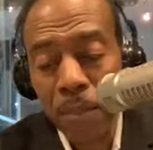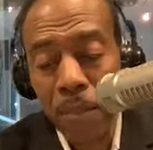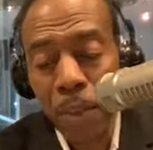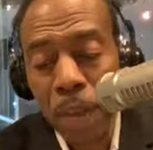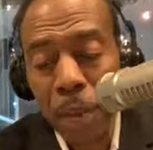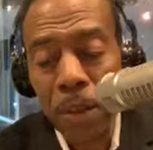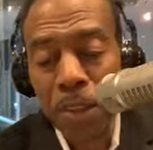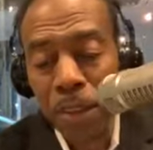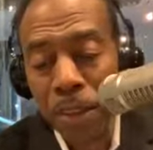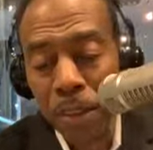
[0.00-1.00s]
the shopping
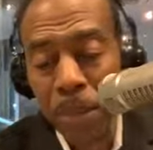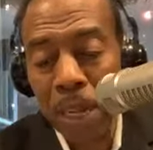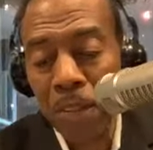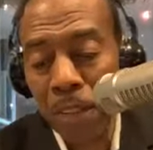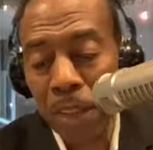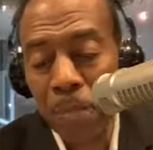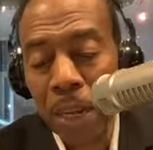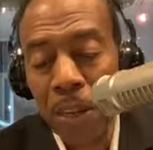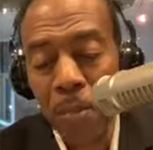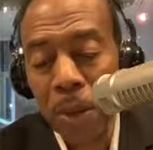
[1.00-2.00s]
centers in my in
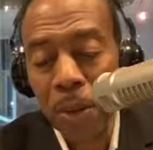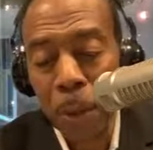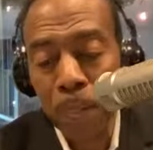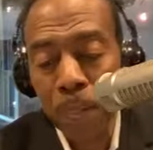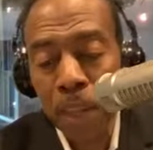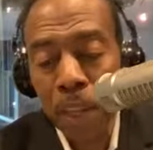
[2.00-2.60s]
my community,